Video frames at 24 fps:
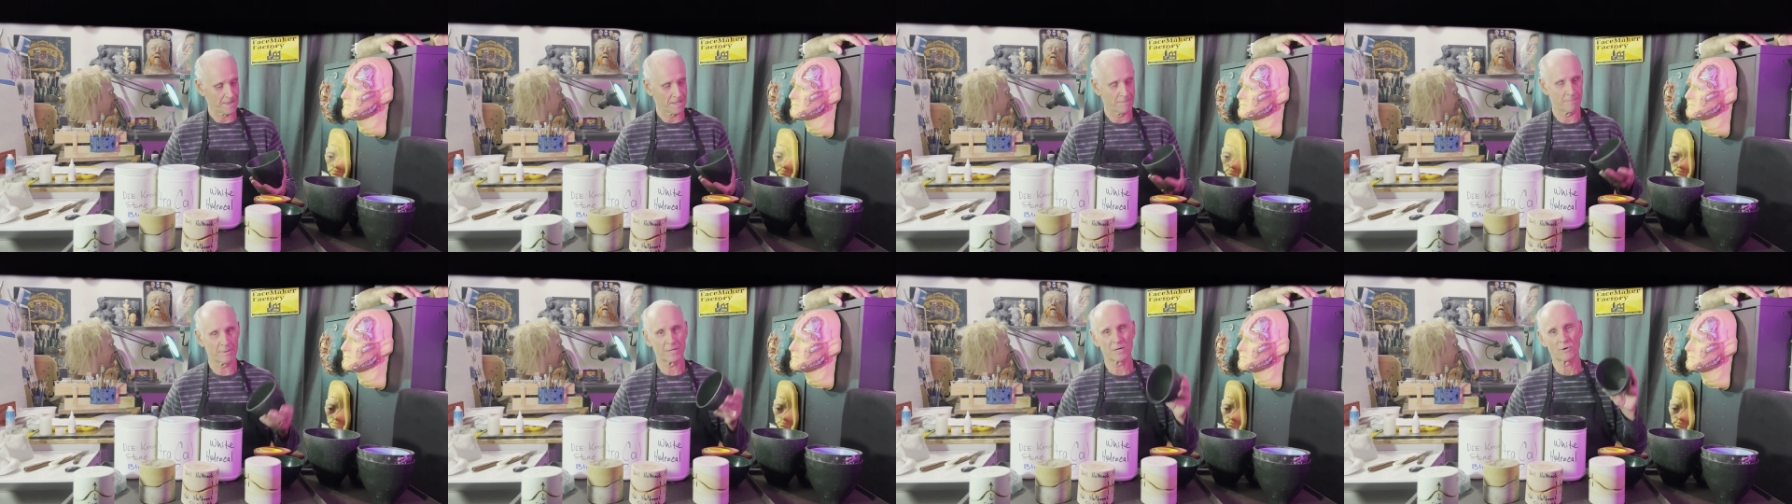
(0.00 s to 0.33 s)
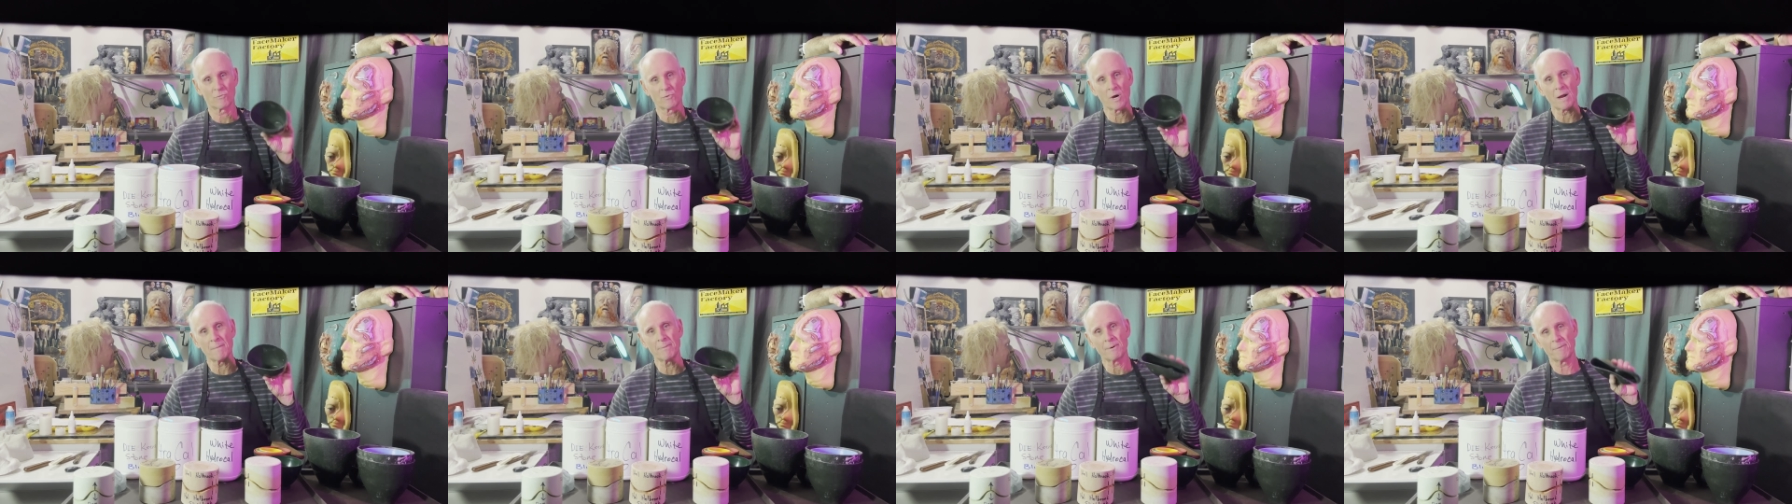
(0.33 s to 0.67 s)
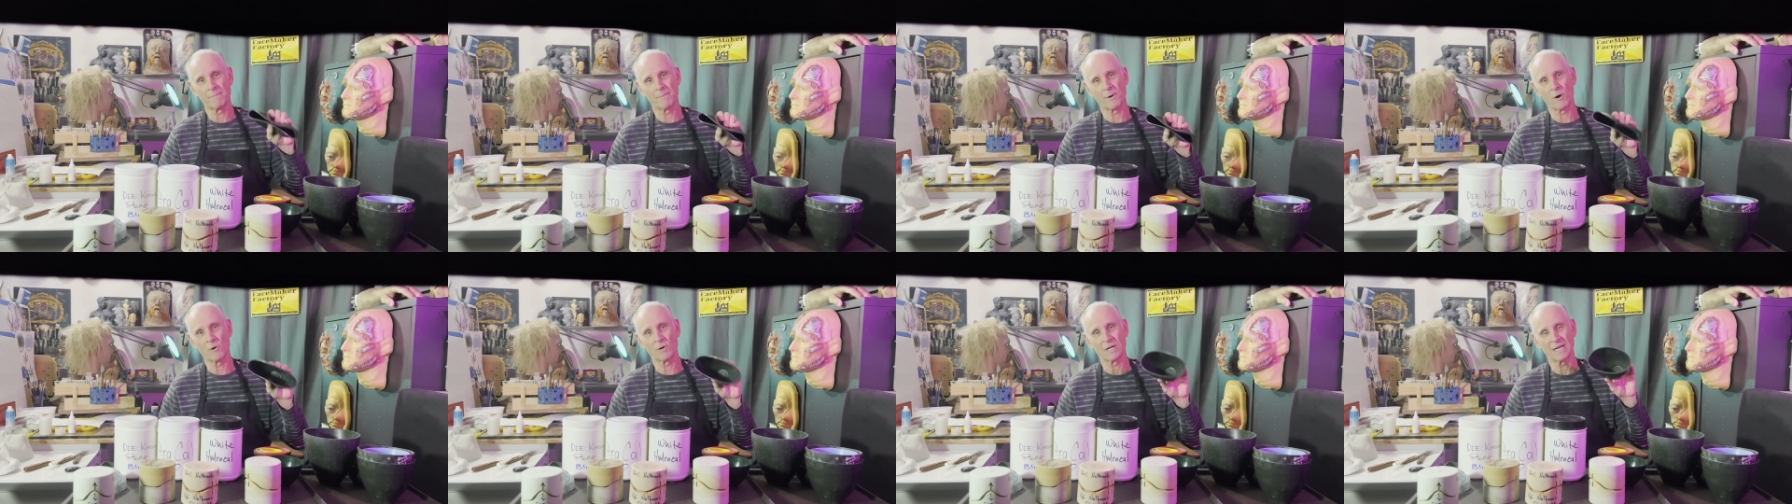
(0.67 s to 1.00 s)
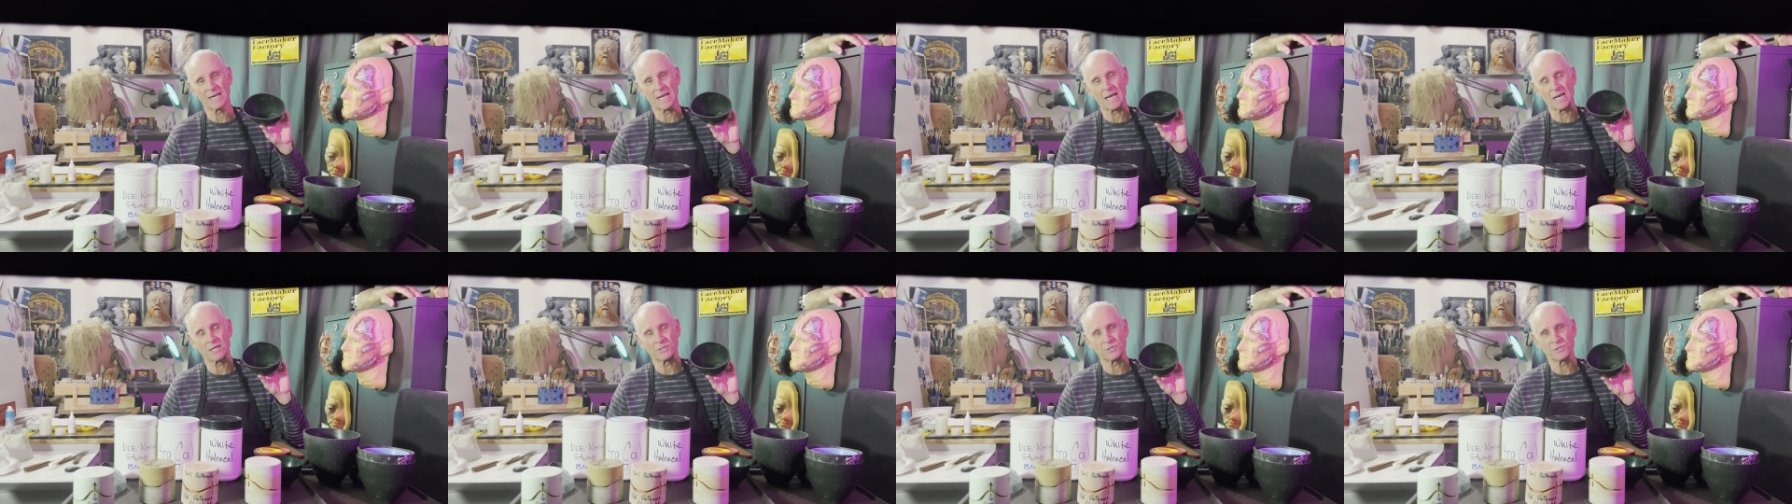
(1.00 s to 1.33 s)
But a rubber bowl
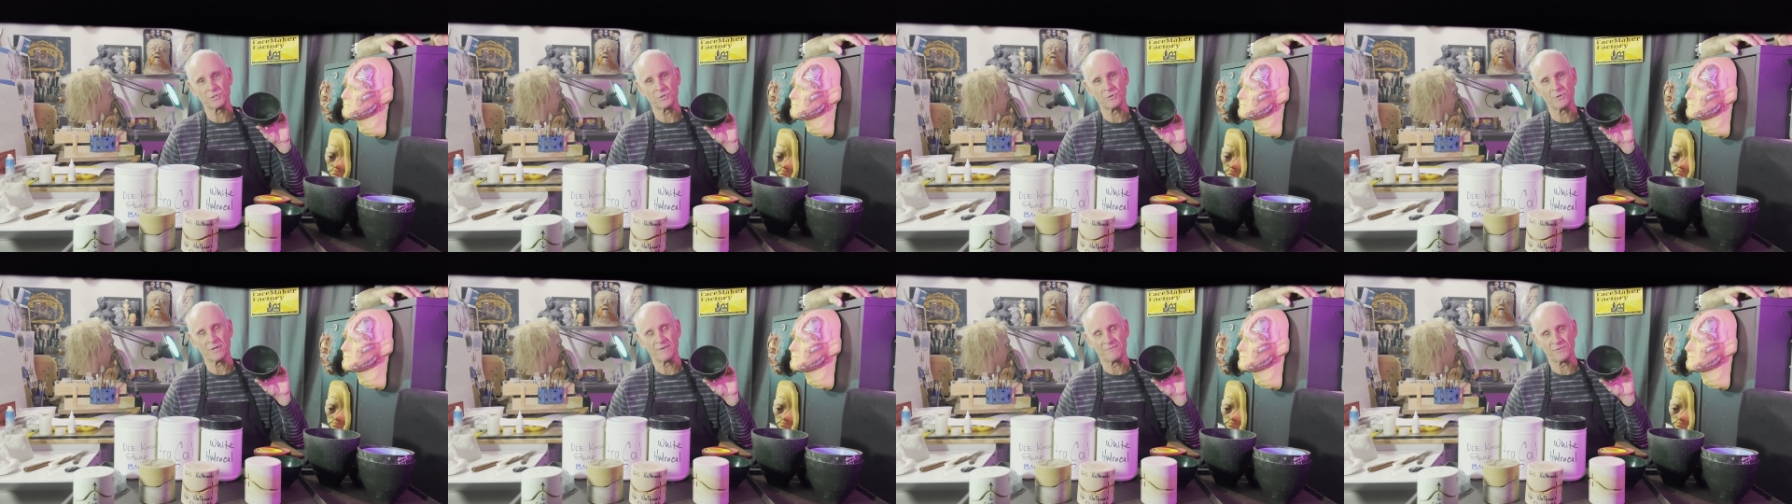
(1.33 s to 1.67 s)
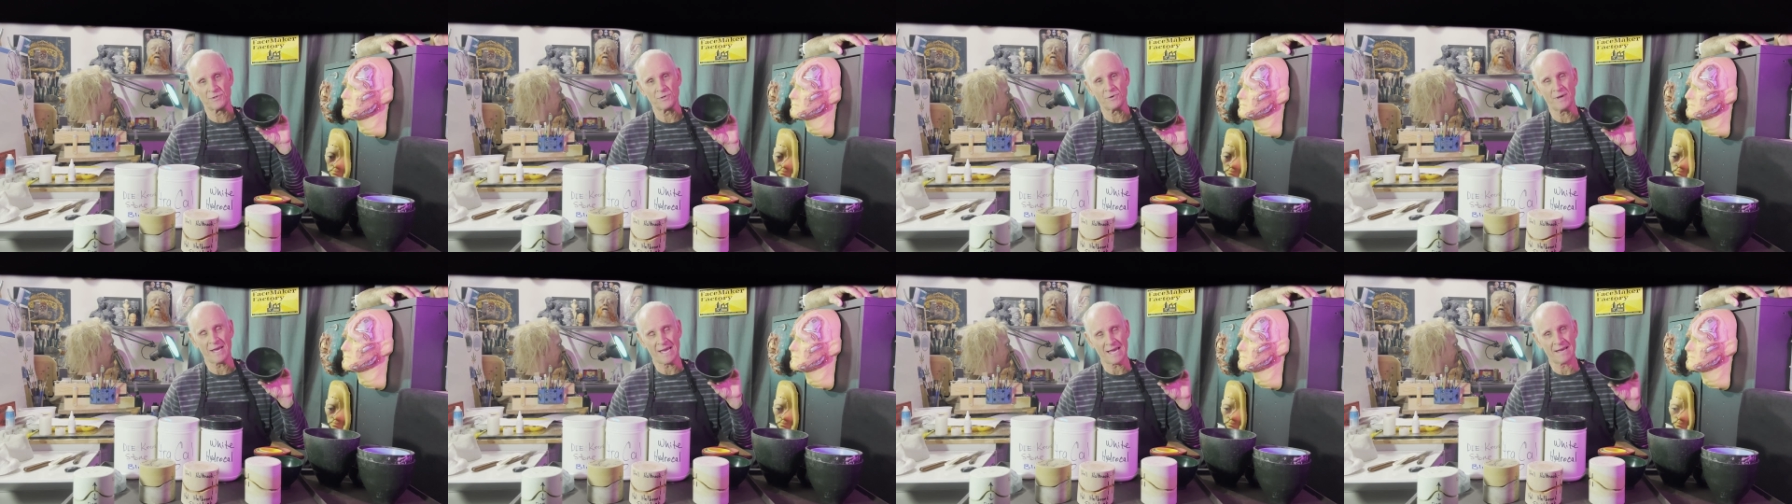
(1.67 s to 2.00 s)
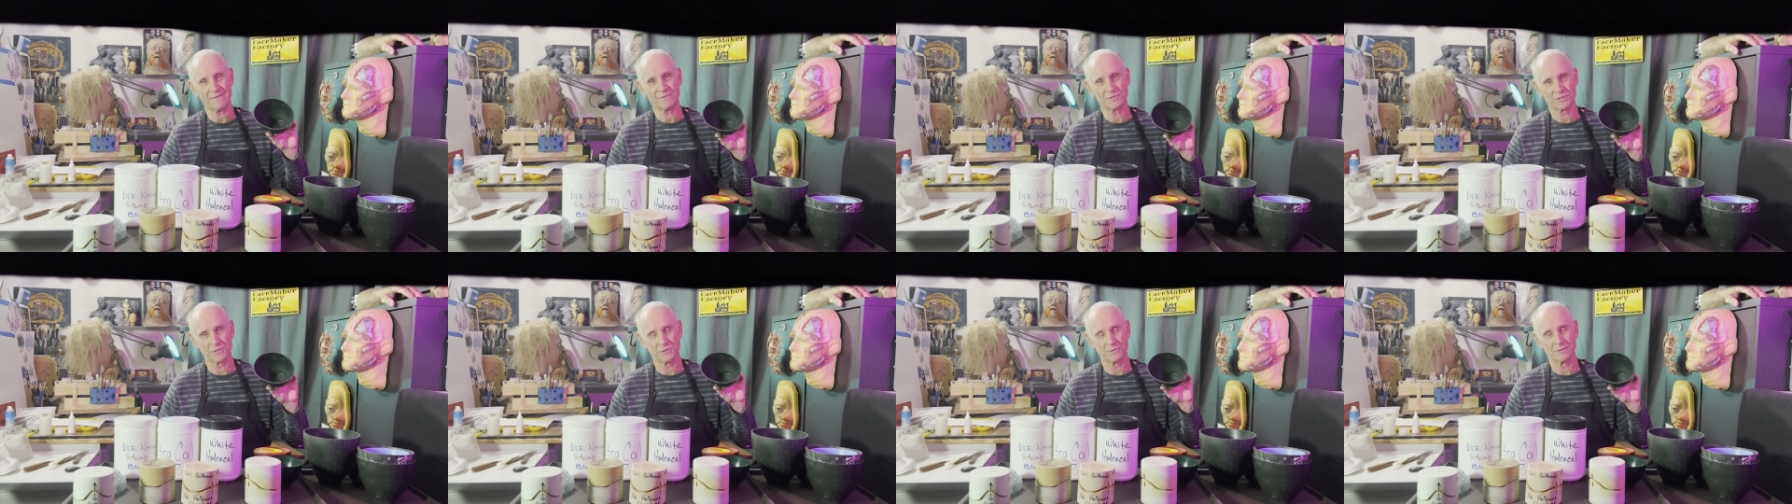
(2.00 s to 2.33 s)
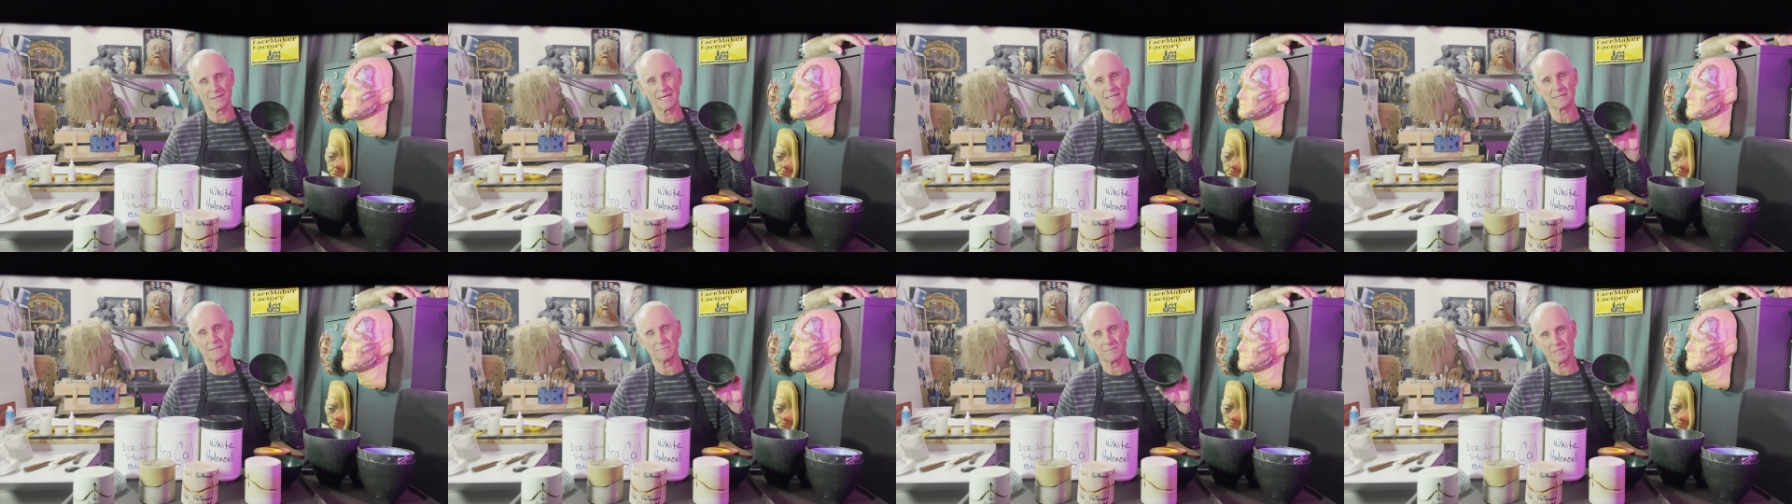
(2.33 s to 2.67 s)
allows you, if you have to,
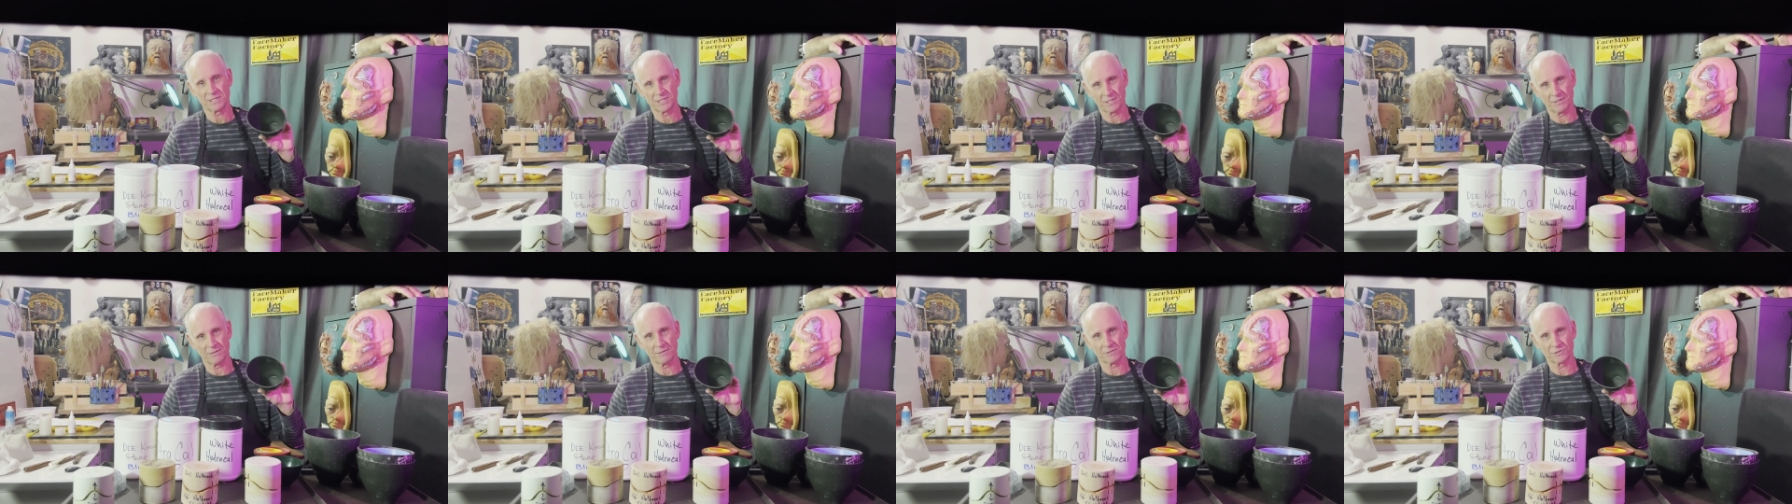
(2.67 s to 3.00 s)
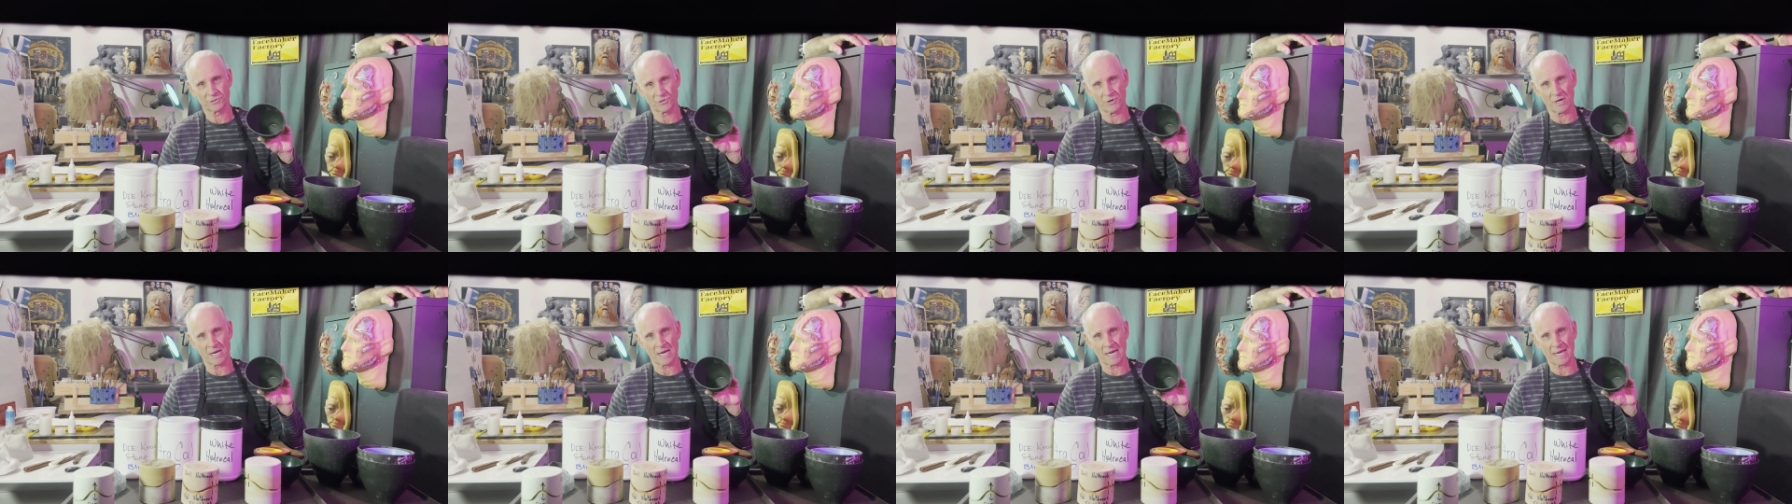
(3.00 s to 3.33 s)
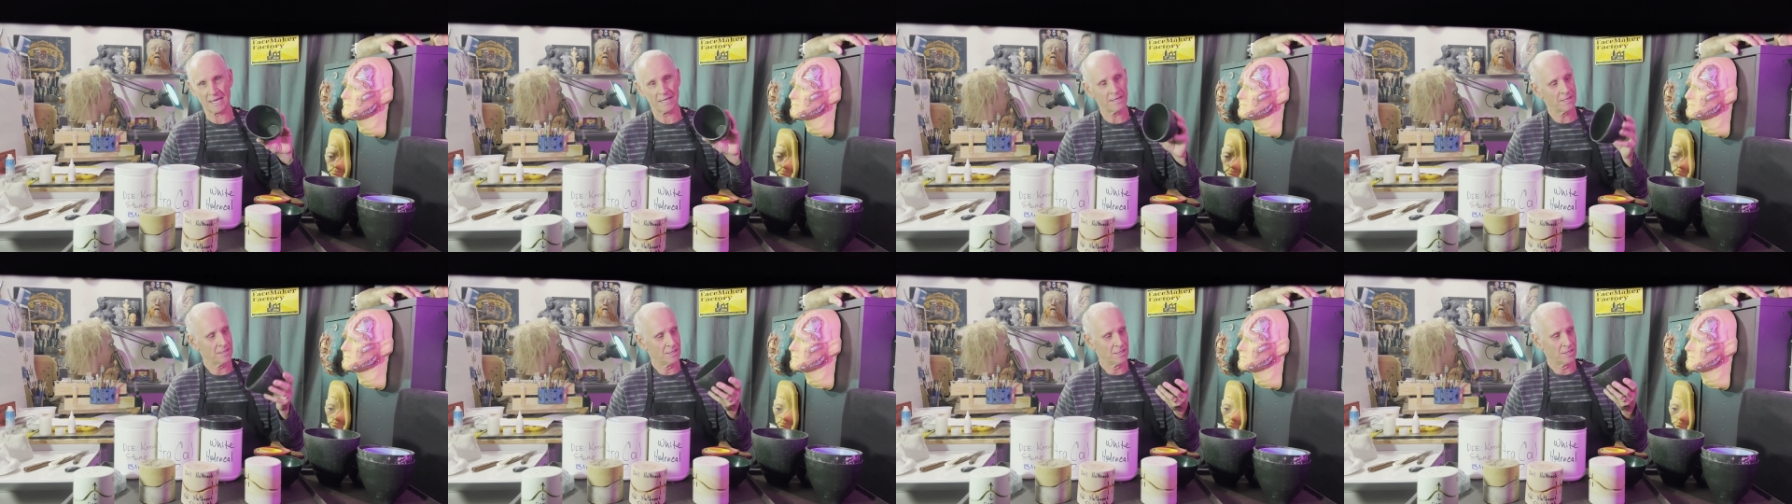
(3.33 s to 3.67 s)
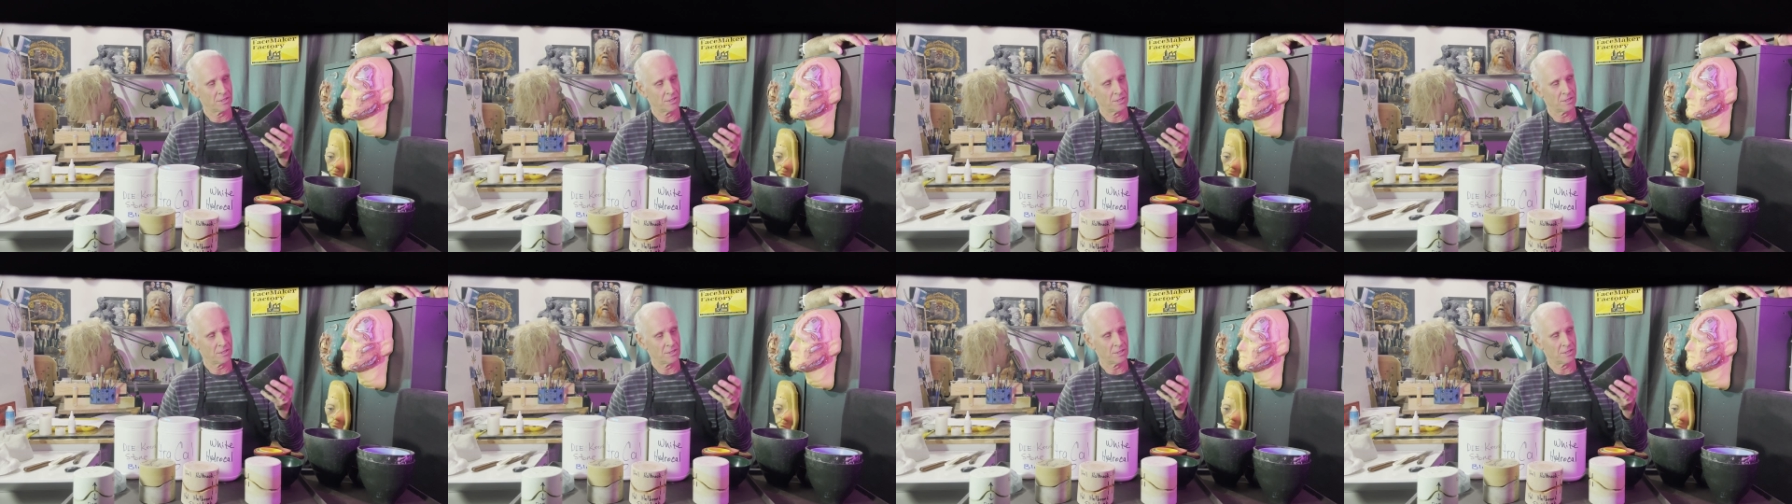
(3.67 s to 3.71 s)
let the material dry.